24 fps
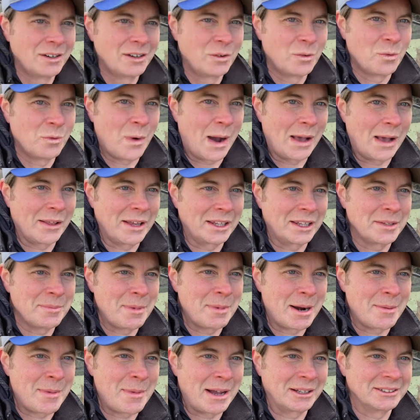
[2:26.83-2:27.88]
While at the
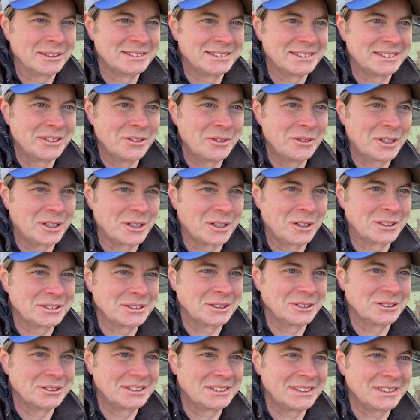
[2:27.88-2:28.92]
Bear Mountain Zoo, you can
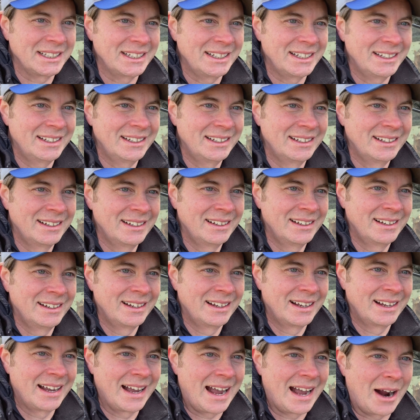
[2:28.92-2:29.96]
also see
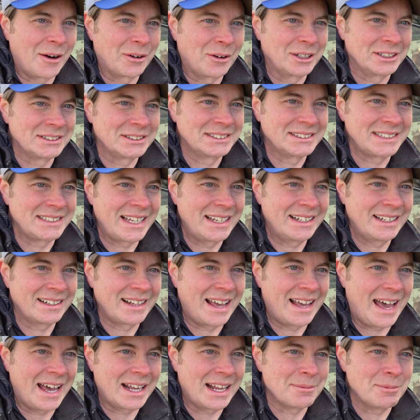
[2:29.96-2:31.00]
our state
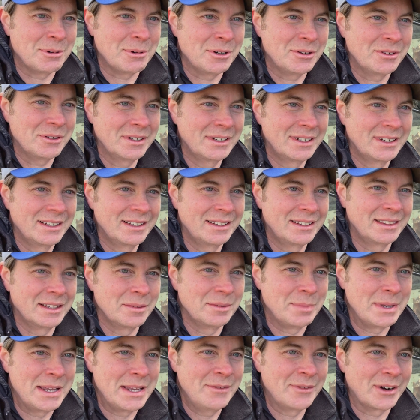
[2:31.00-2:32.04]
animal, the
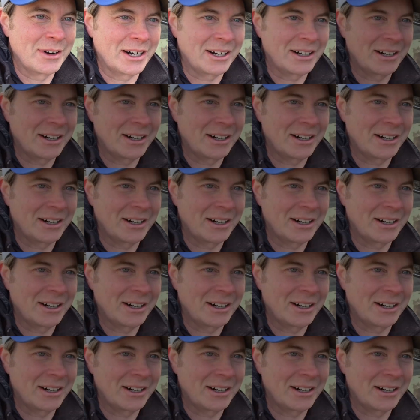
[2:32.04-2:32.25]
beaver.